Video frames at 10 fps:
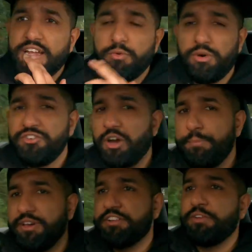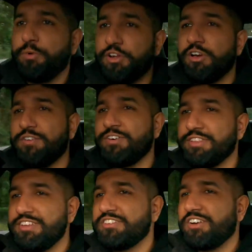the one topic I did want to cover on
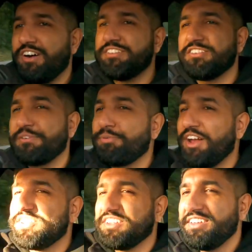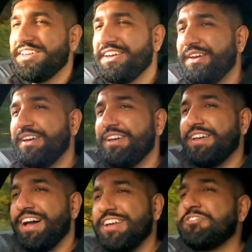these cars is the pricing.
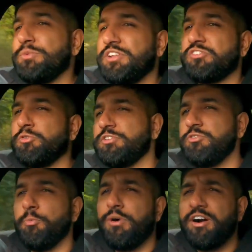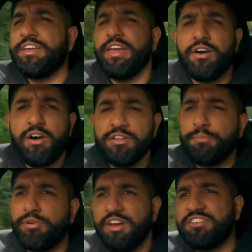As you will have saw, the new Mark 8R, the
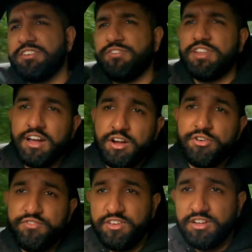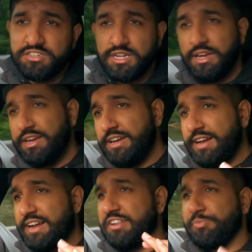pricing for that got revealed,
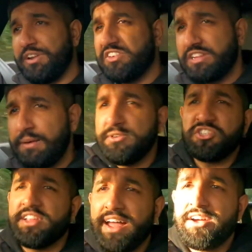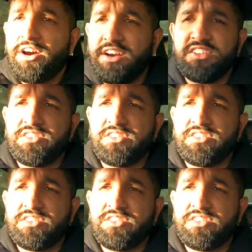and it's been established that that car is